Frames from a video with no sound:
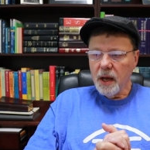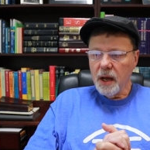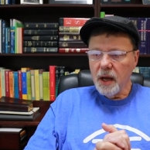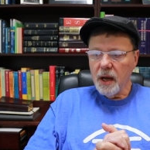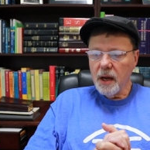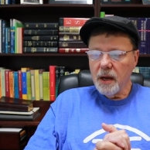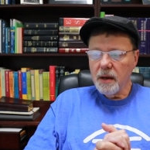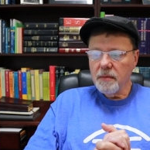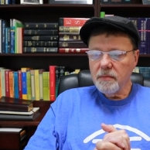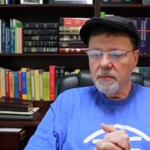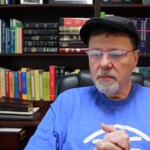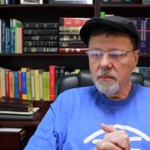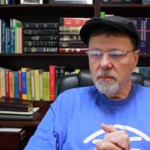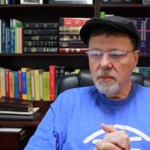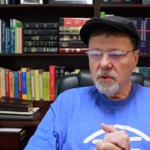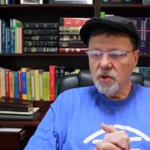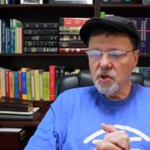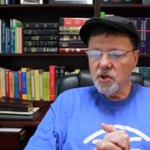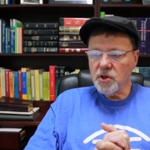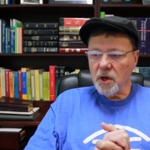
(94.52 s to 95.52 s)

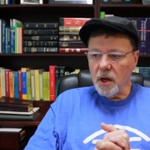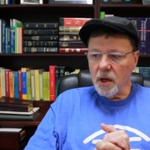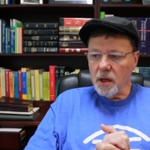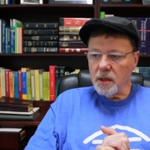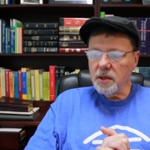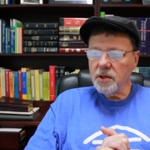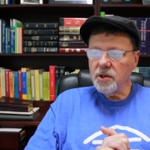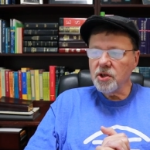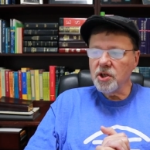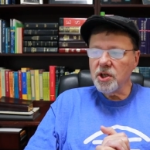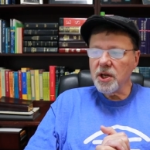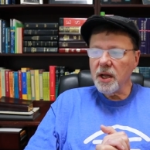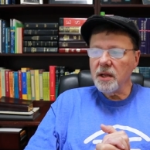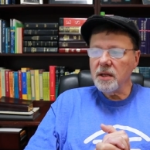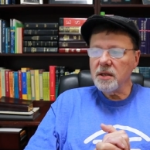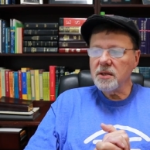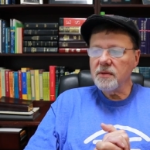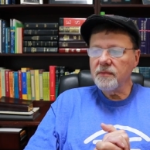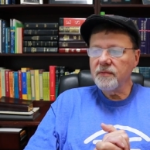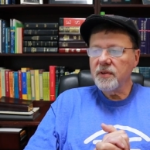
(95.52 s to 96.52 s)
Saul is
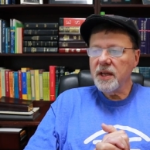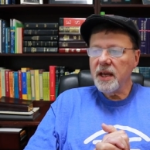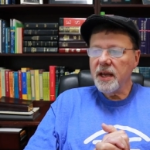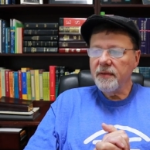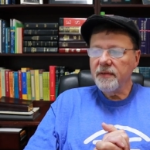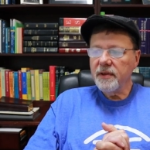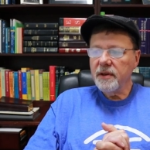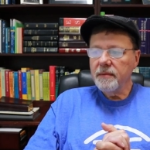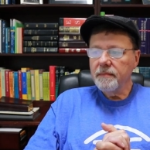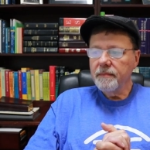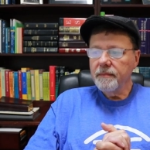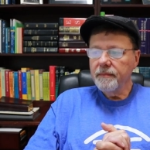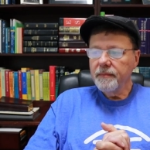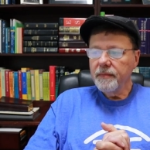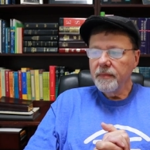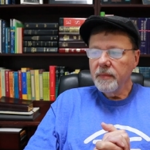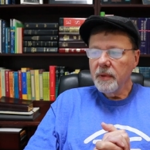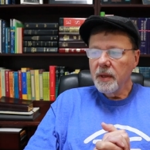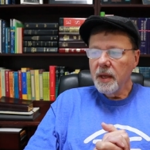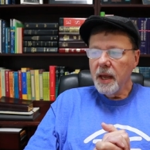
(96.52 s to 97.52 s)
jealous of David,
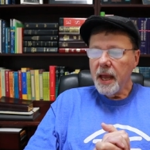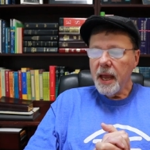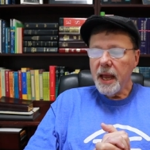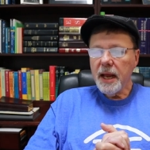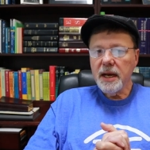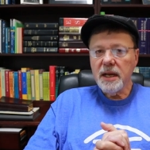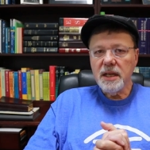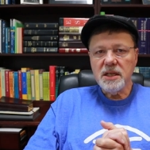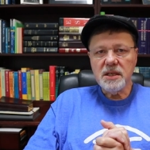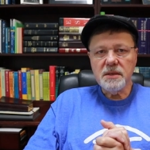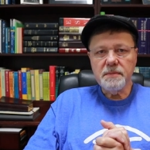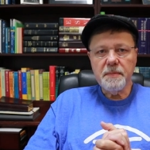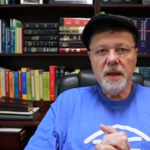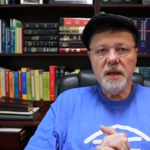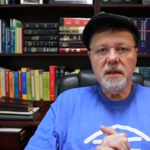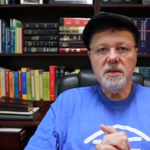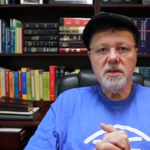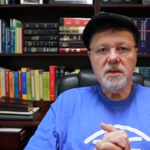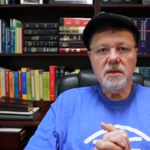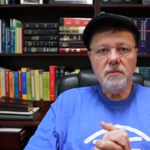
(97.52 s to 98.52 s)
and he
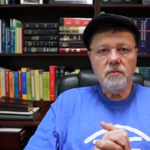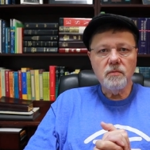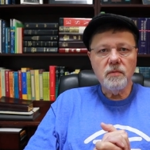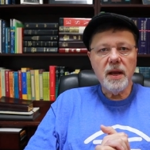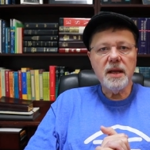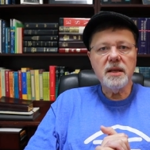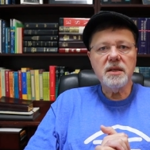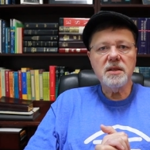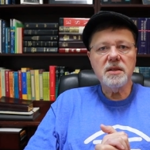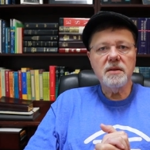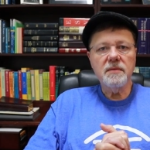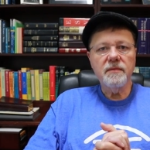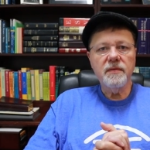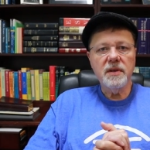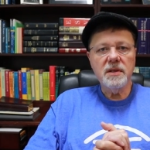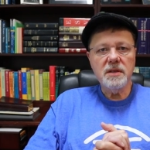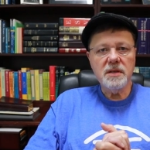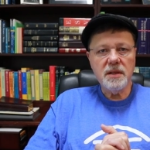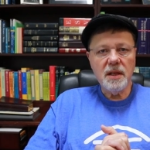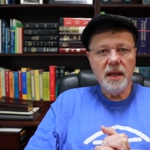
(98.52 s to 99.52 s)
spends the rest of
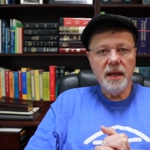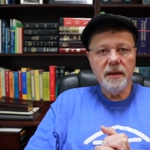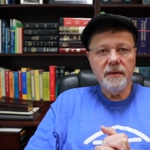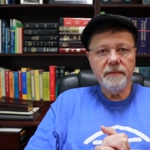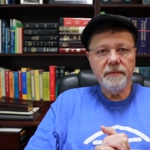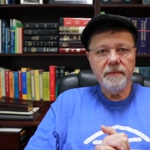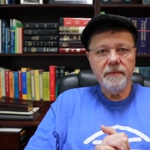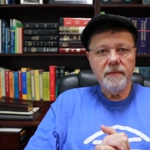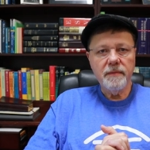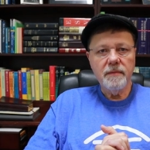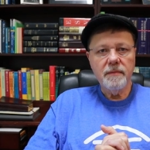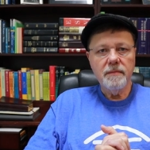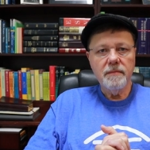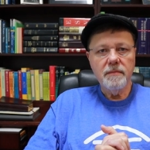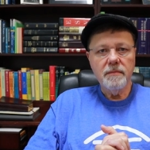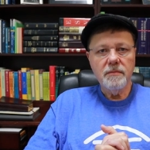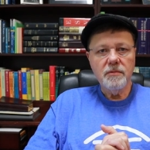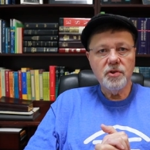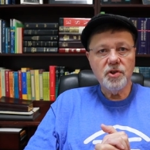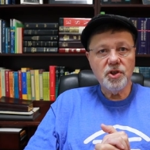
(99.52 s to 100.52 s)
his life
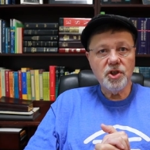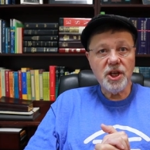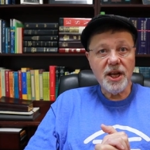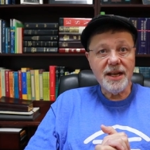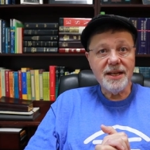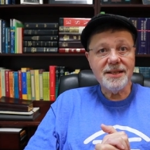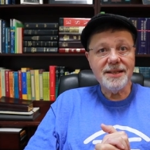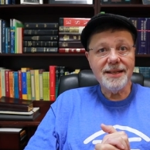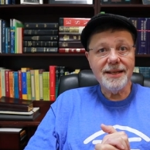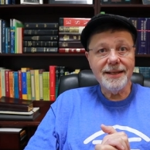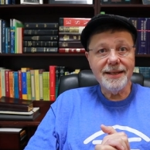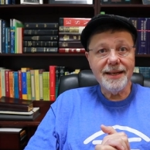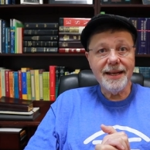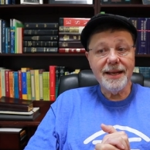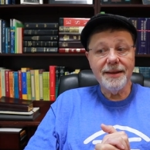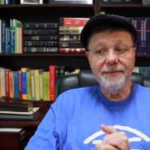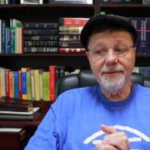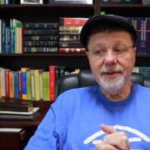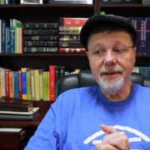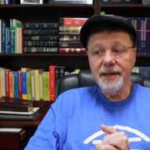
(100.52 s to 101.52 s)
chasing
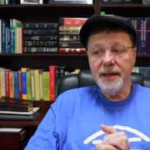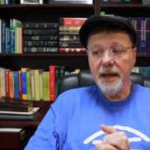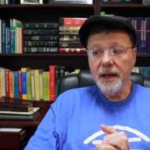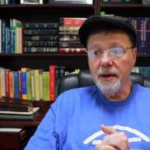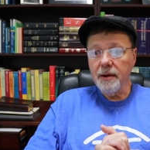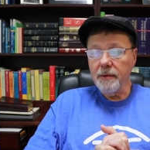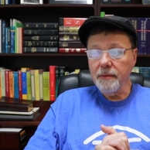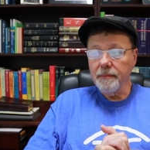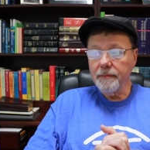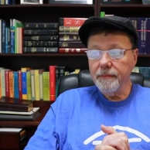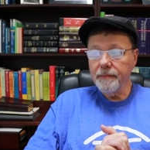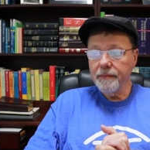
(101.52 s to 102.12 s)
David down.